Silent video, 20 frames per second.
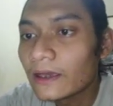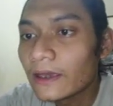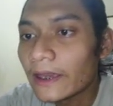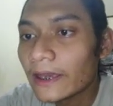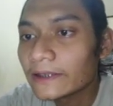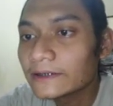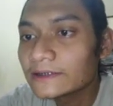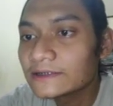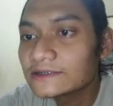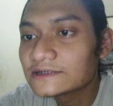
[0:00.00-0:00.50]

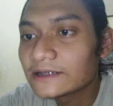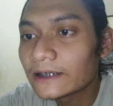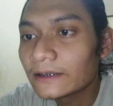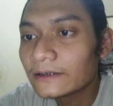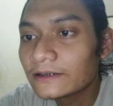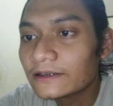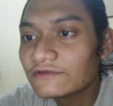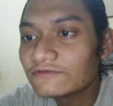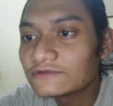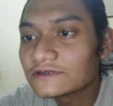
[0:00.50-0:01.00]
Ethics
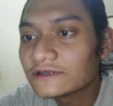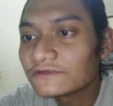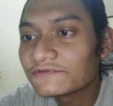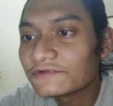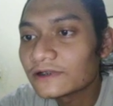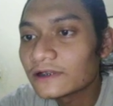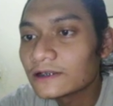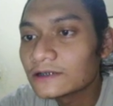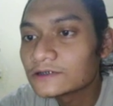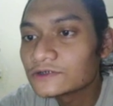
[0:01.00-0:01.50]
can give
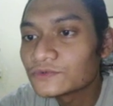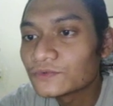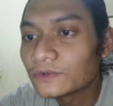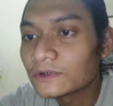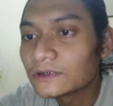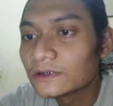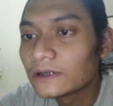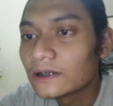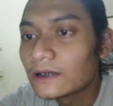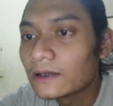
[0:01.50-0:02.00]
several
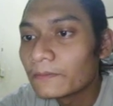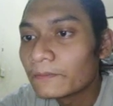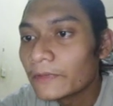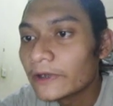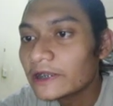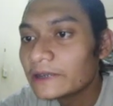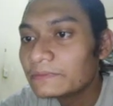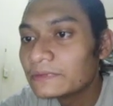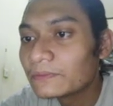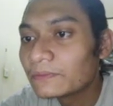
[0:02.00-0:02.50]
answers.
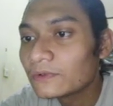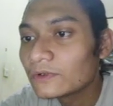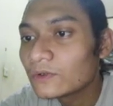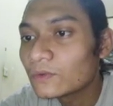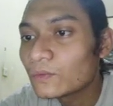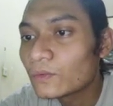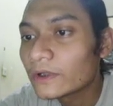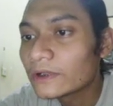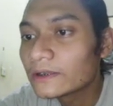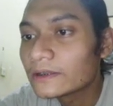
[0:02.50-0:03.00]
Many
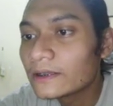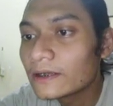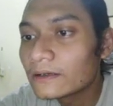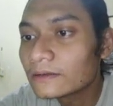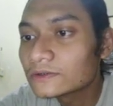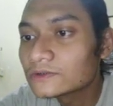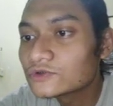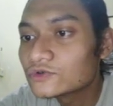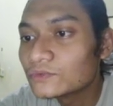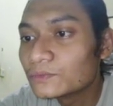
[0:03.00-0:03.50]
people want there
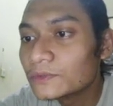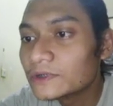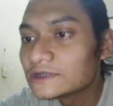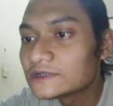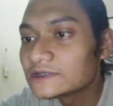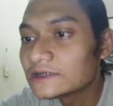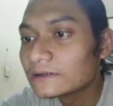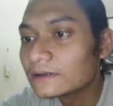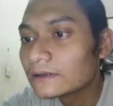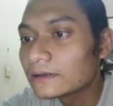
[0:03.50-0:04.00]
to be
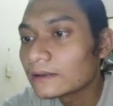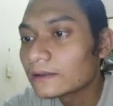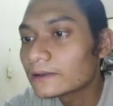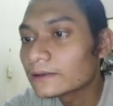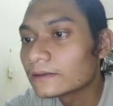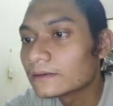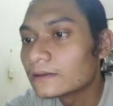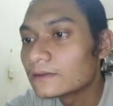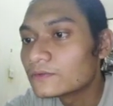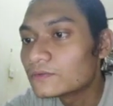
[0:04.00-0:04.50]
single
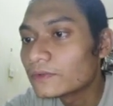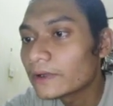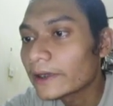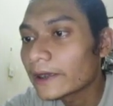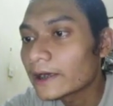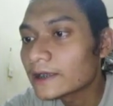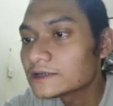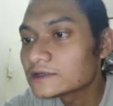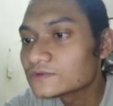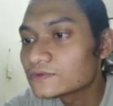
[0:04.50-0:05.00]

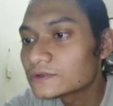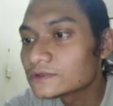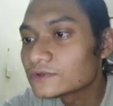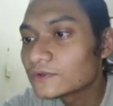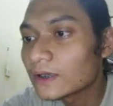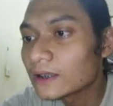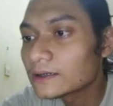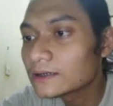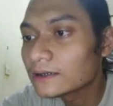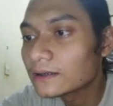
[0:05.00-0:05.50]
right answer
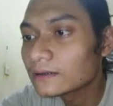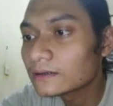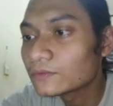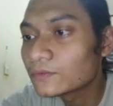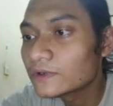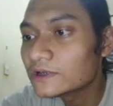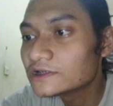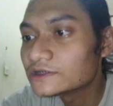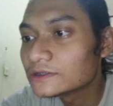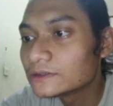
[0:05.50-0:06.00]
to ethical
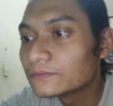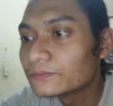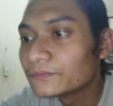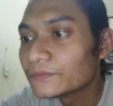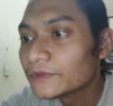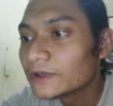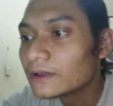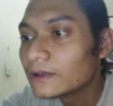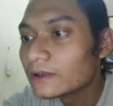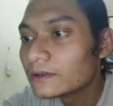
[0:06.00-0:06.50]
question.
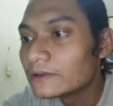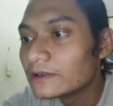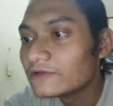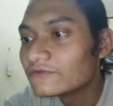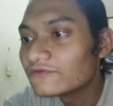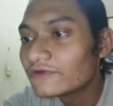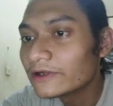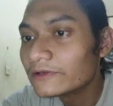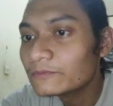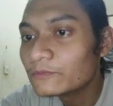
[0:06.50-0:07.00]
They
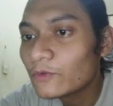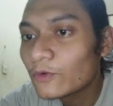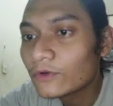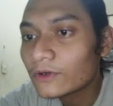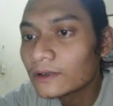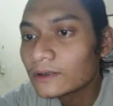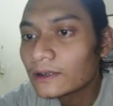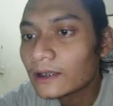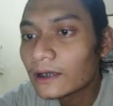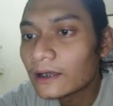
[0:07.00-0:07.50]
find
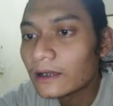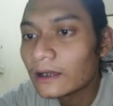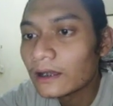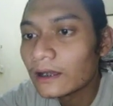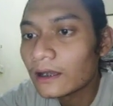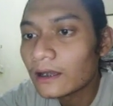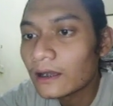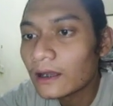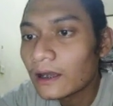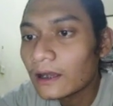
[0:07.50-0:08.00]
moral
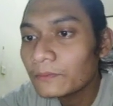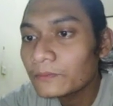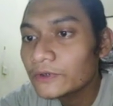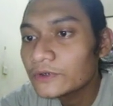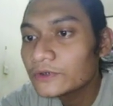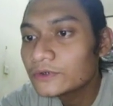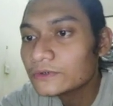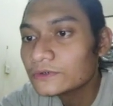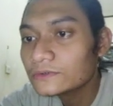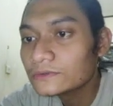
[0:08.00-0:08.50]

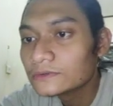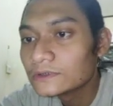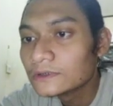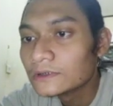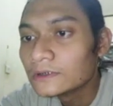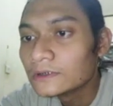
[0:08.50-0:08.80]
ambiguity